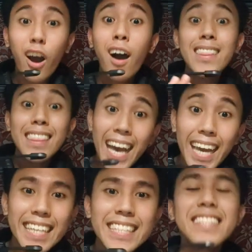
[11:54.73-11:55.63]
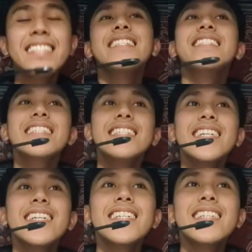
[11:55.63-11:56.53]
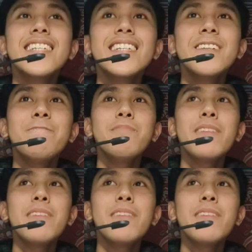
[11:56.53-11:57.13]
online, I